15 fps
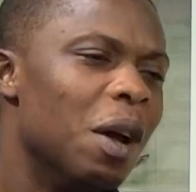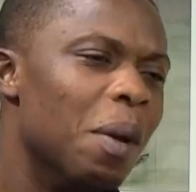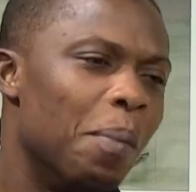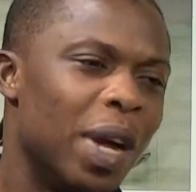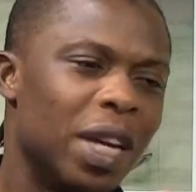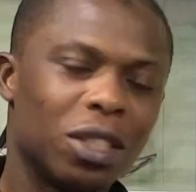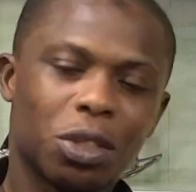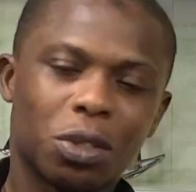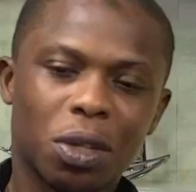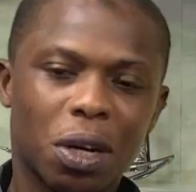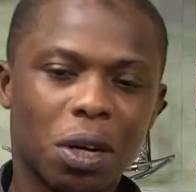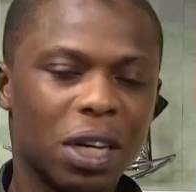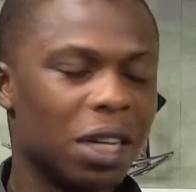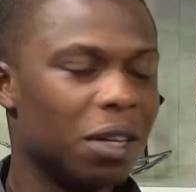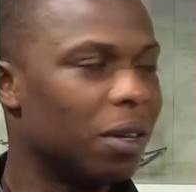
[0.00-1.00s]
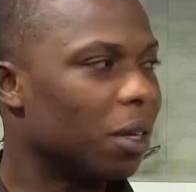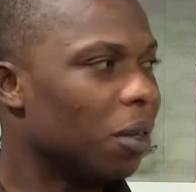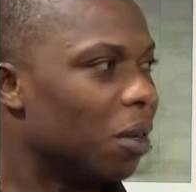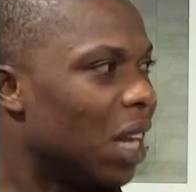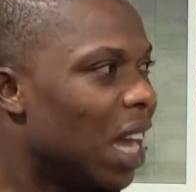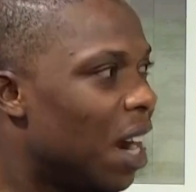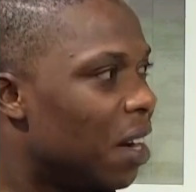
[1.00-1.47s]
menstrual
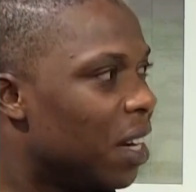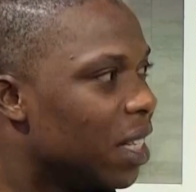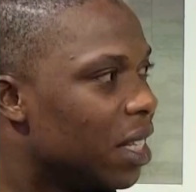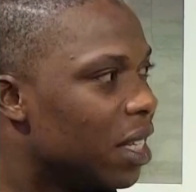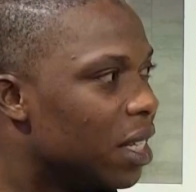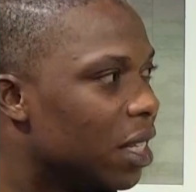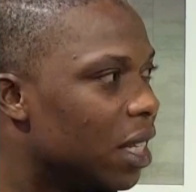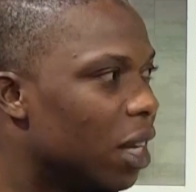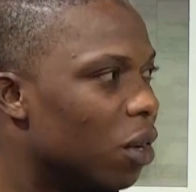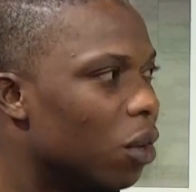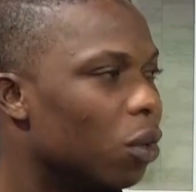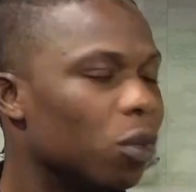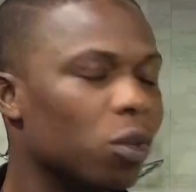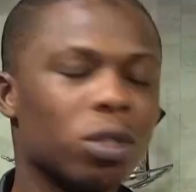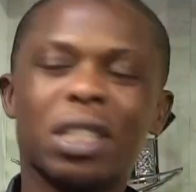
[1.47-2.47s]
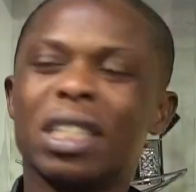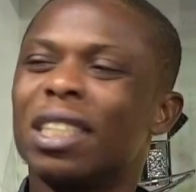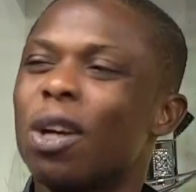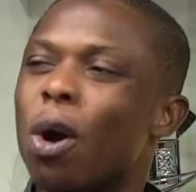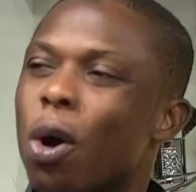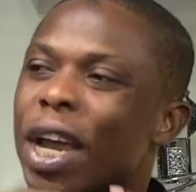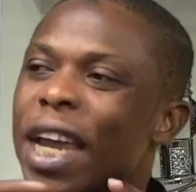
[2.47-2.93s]
irregularities and all those
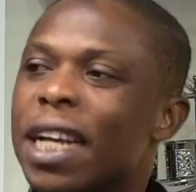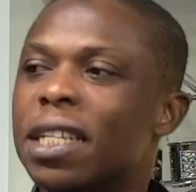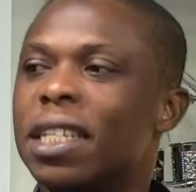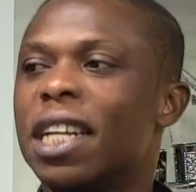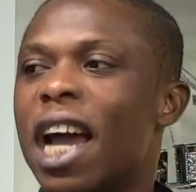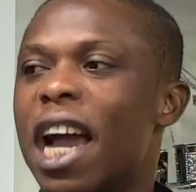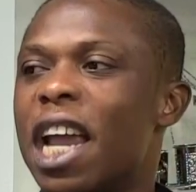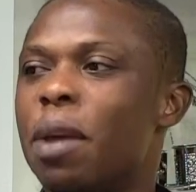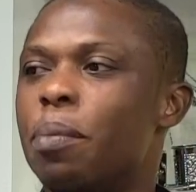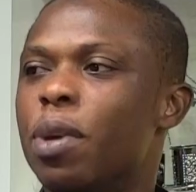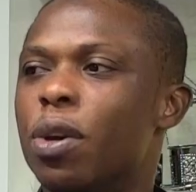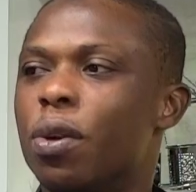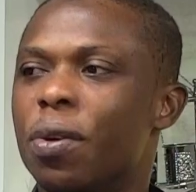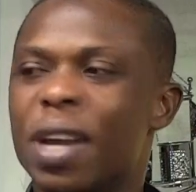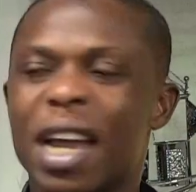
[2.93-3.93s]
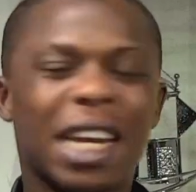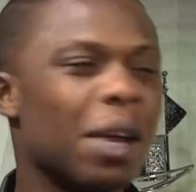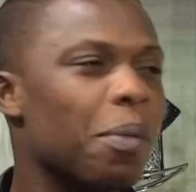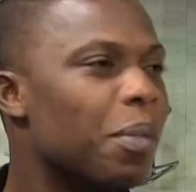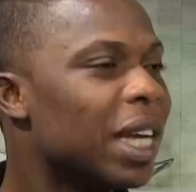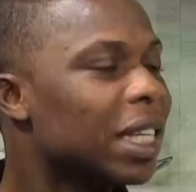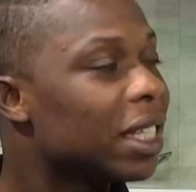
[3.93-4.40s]
things, occasional amenorrhea, the
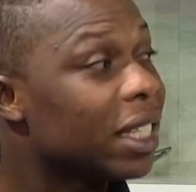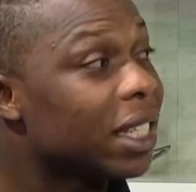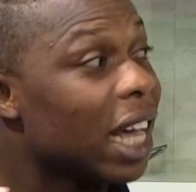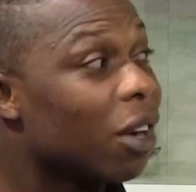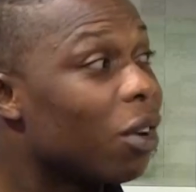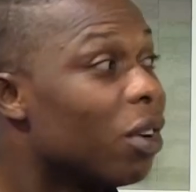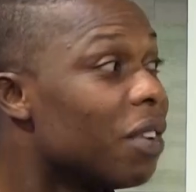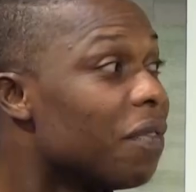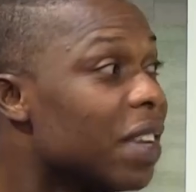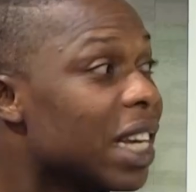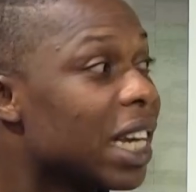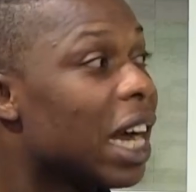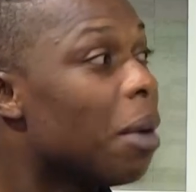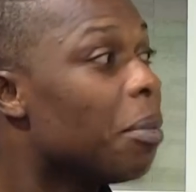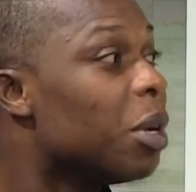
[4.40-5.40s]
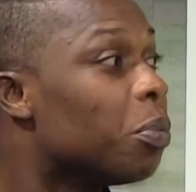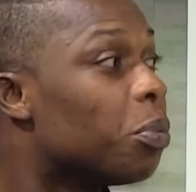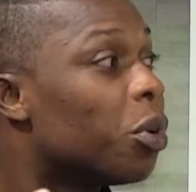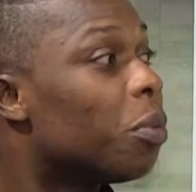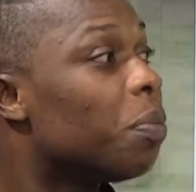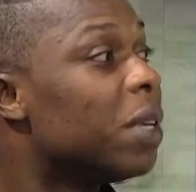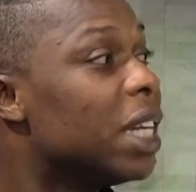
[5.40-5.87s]
menses are not even coming
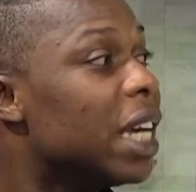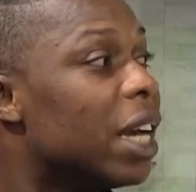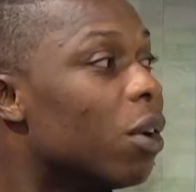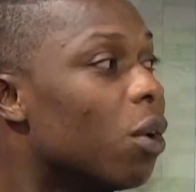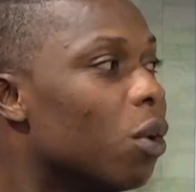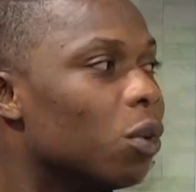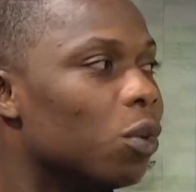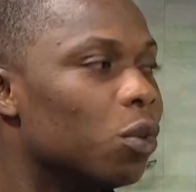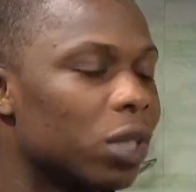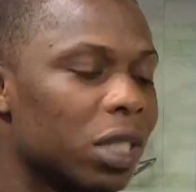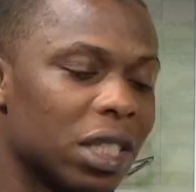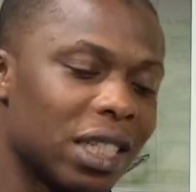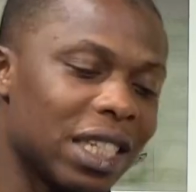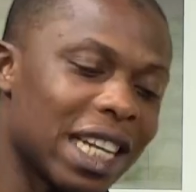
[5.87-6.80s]
properly and all those things.